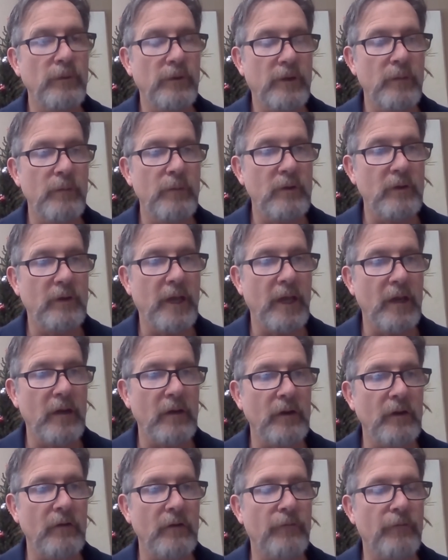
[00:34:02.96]
communicator,
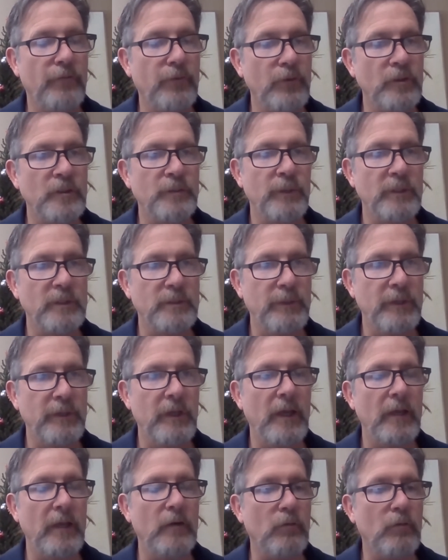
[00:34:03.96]
you first must be
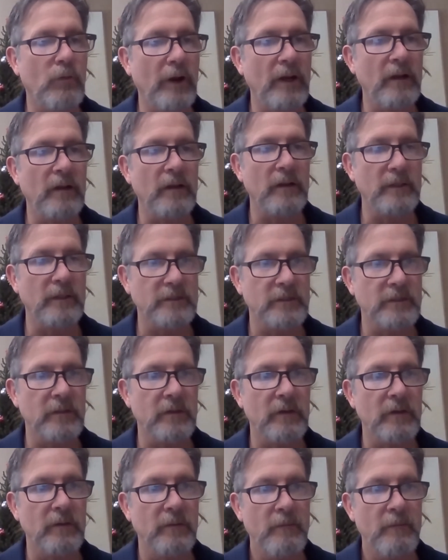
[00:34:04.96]
a great listener.